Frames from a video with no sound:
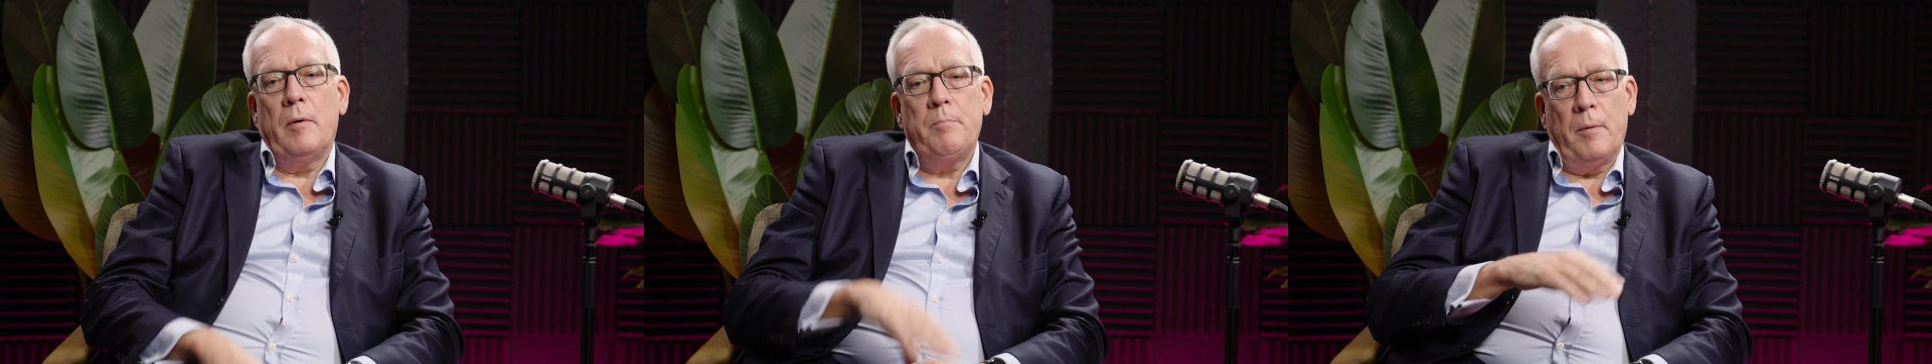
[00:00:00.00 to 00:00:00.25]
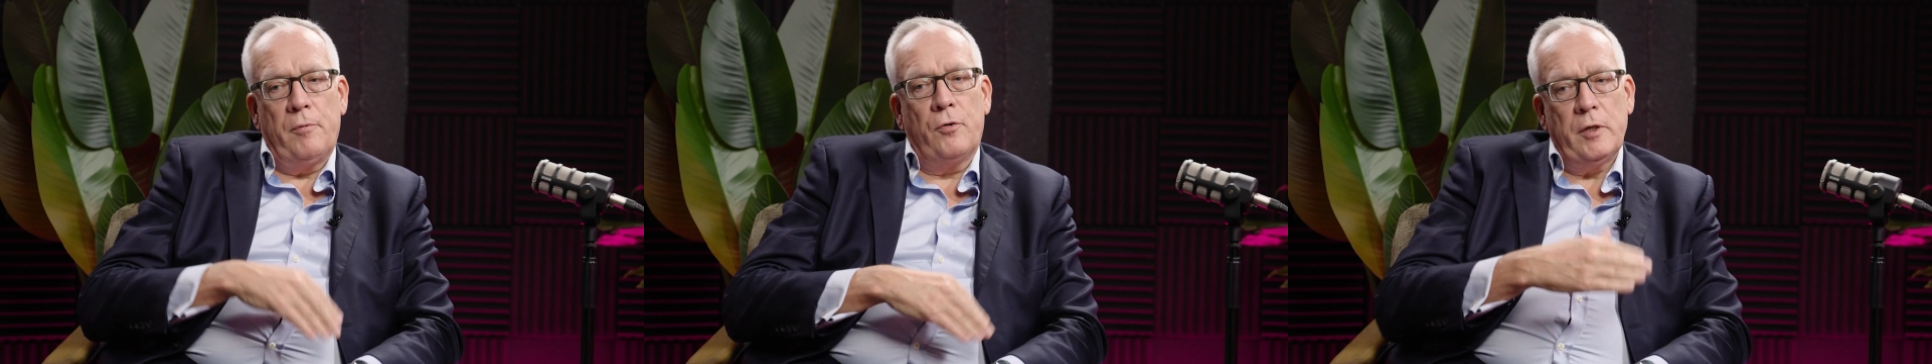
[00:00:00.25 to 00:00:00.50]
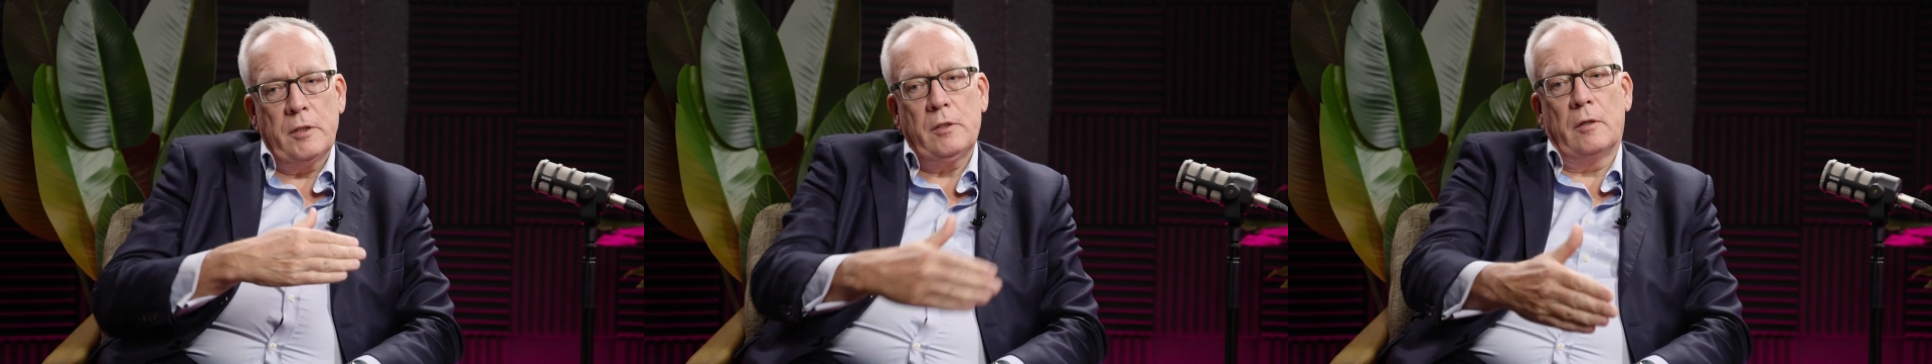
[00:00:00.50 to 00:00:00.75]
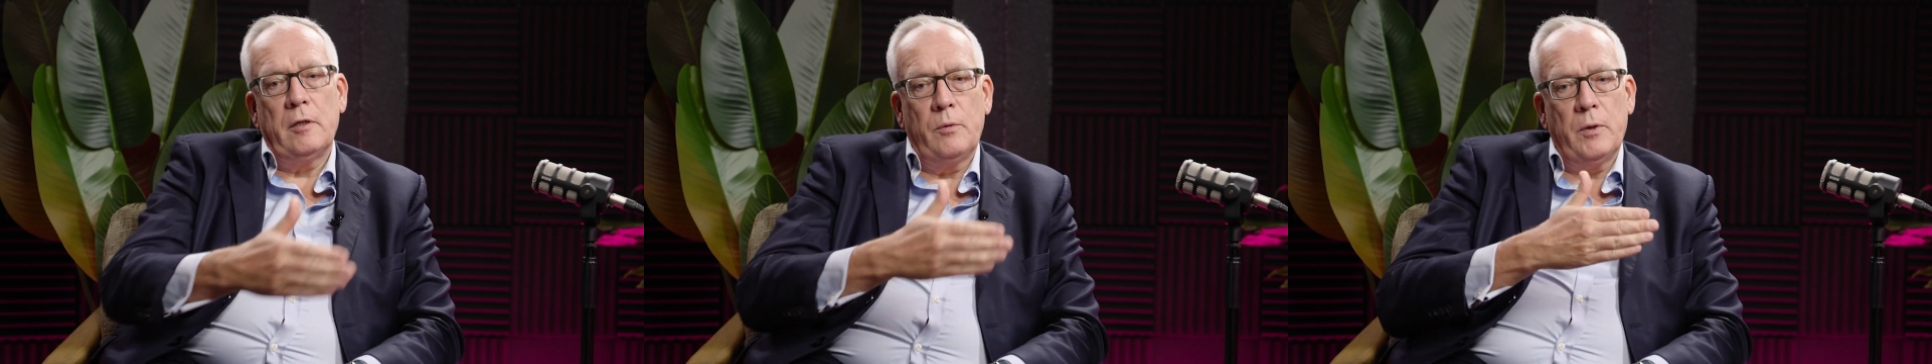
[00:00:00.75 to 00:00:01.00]
But before I
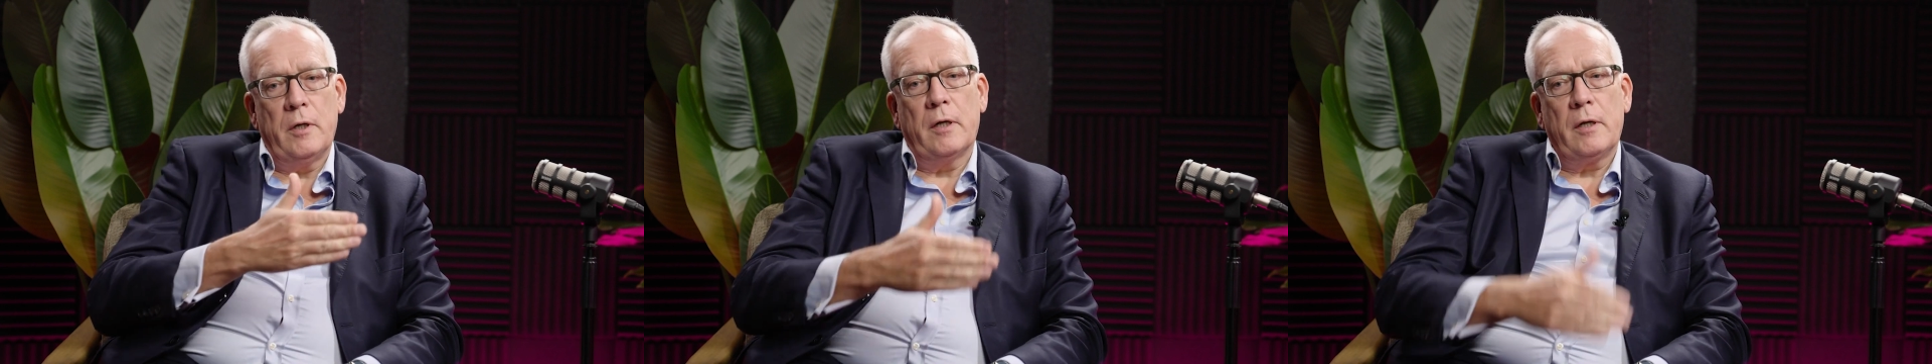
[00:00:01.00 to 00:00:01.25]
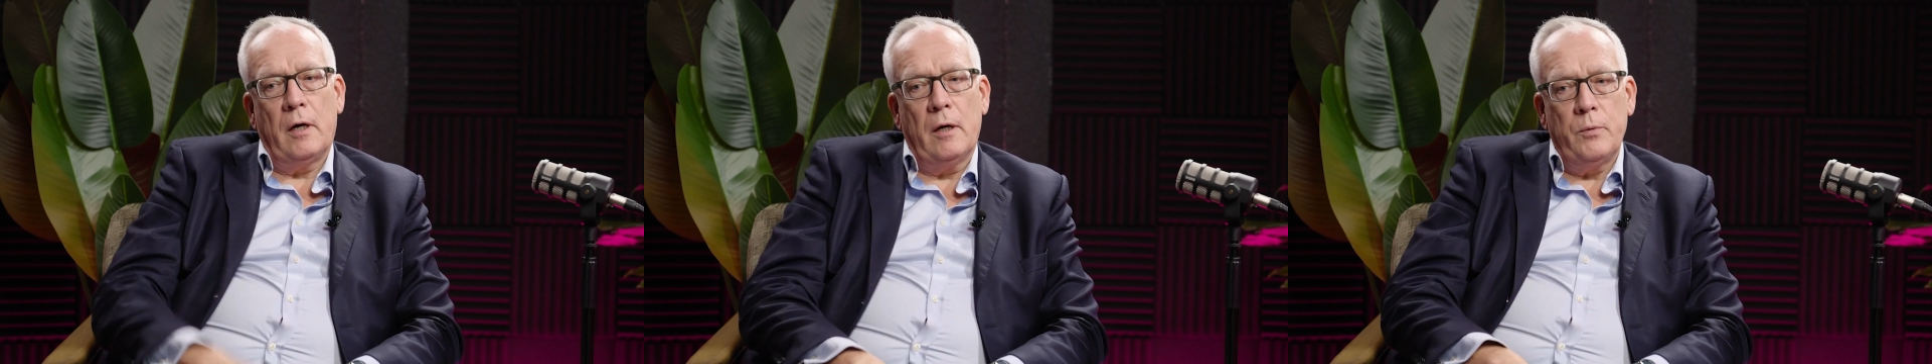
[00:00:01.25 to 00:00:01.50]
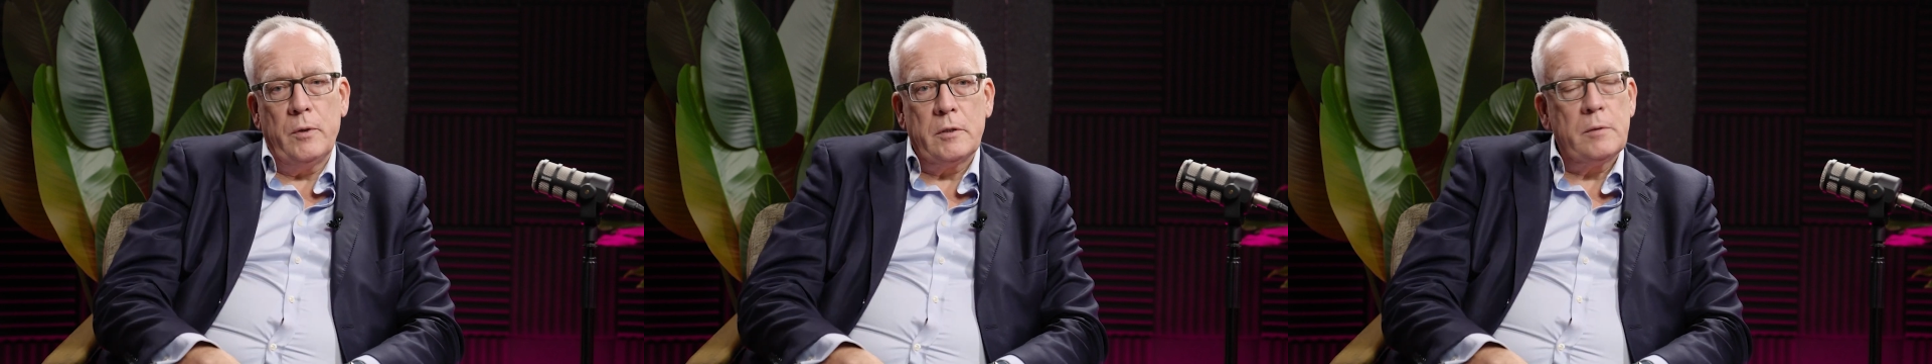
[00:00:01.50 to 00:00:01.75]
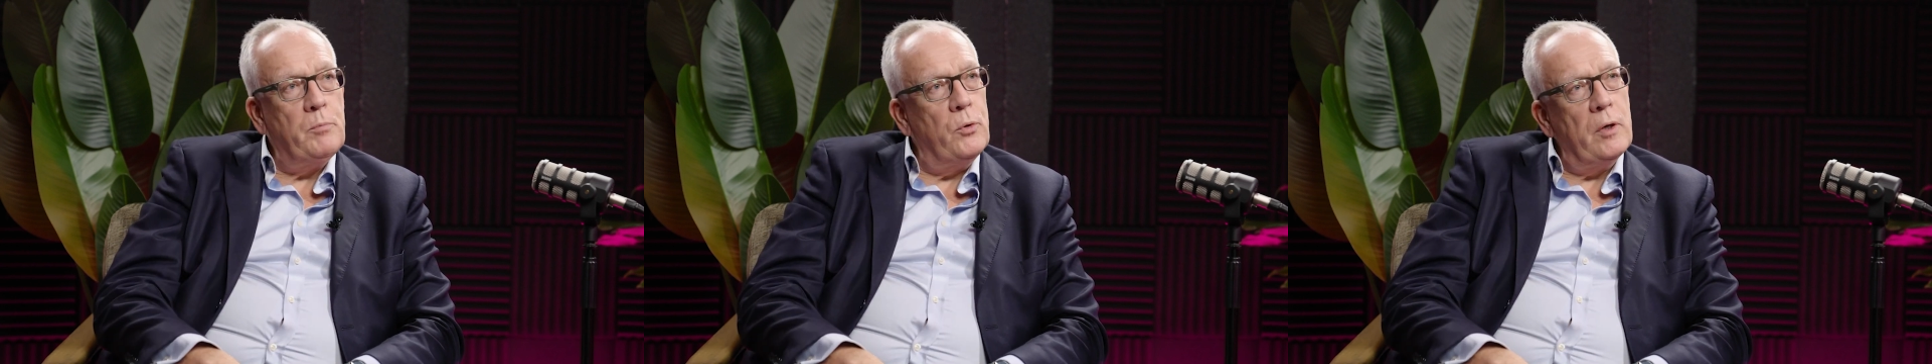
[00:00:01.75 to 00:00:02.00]
started work, I
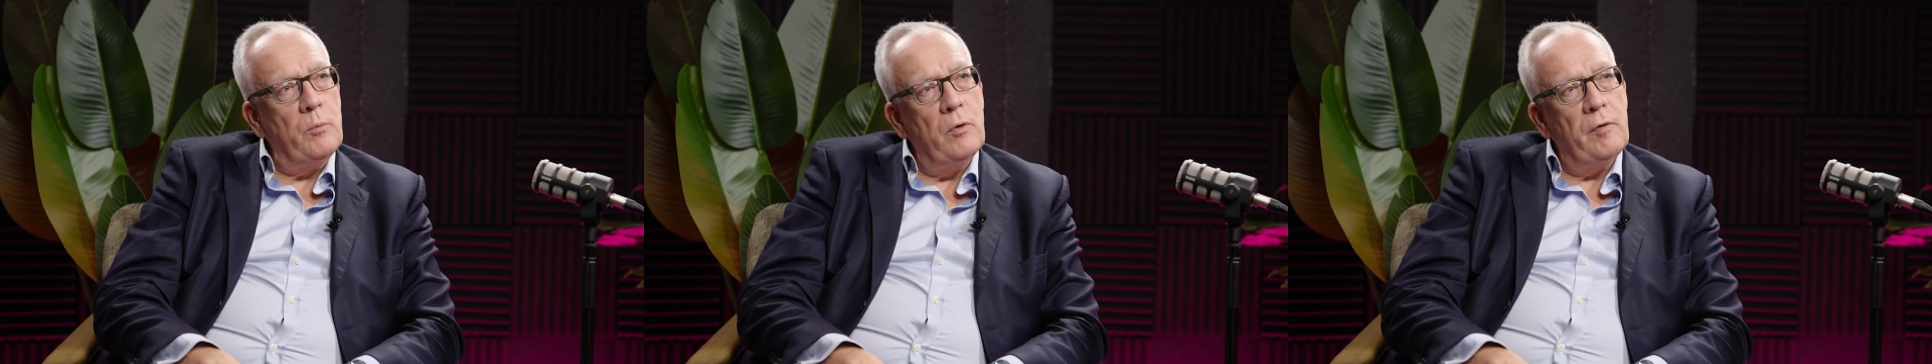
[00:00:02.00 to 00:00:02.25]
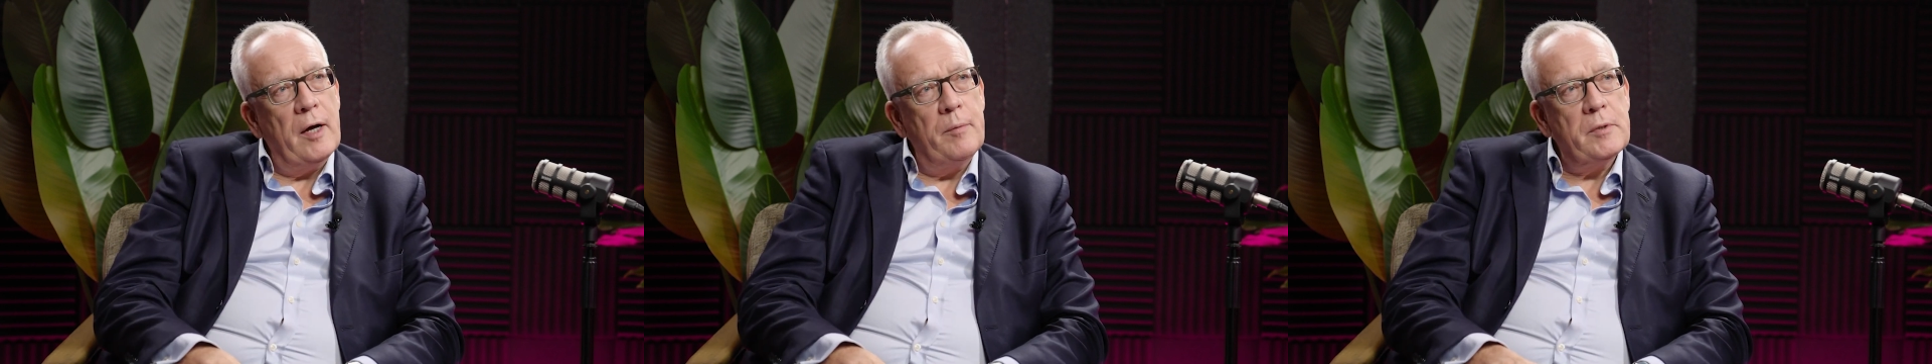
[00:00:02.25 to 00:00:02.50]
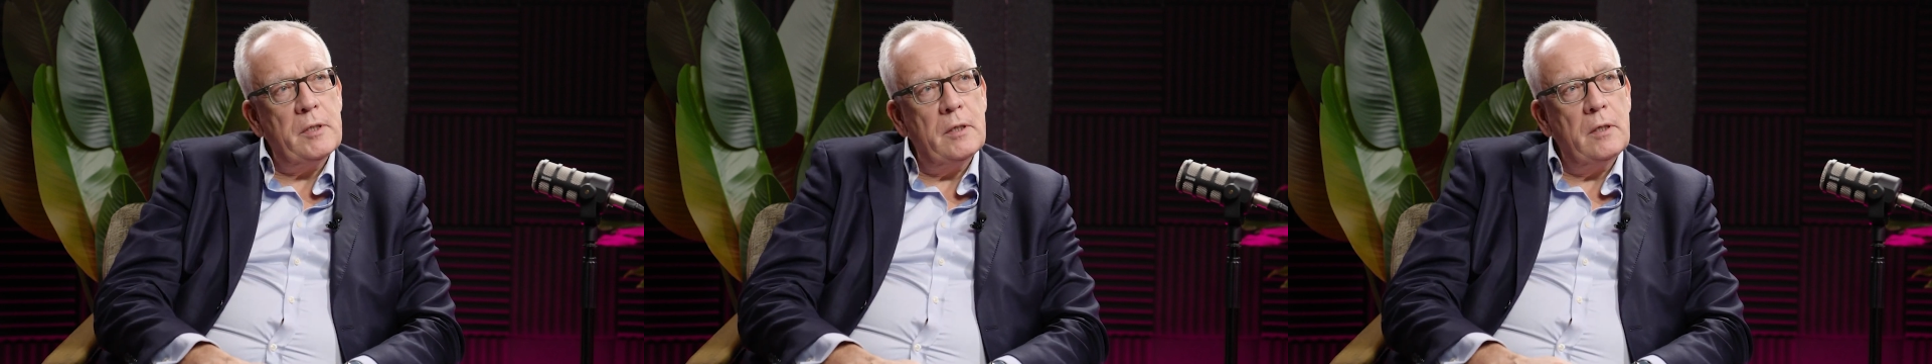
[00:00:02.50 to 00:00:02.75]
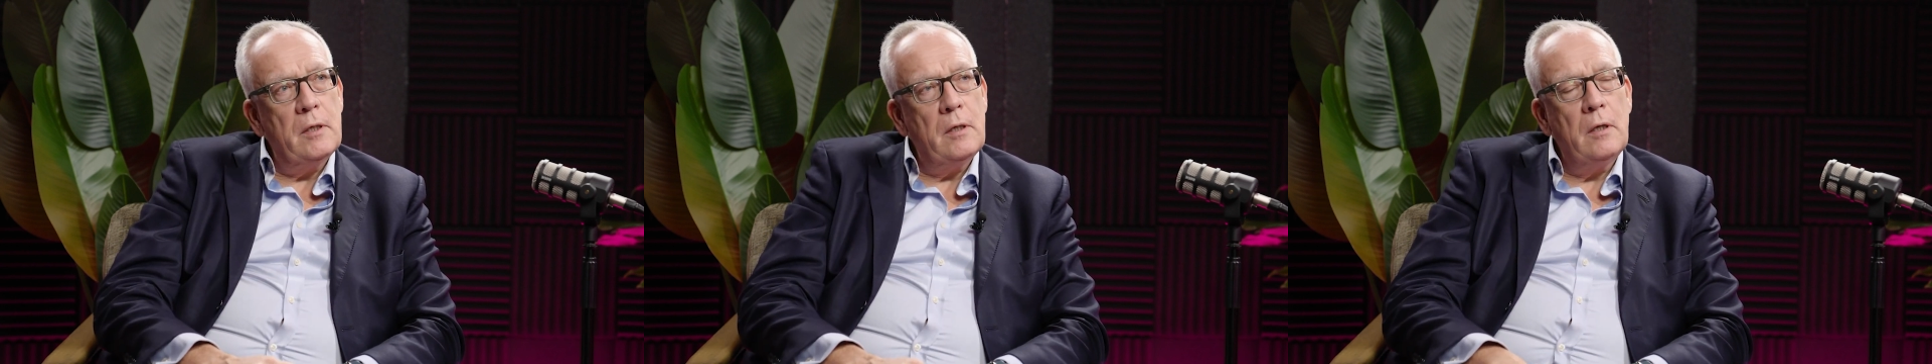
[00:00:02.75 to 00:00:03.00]
was born in Wolverhampton,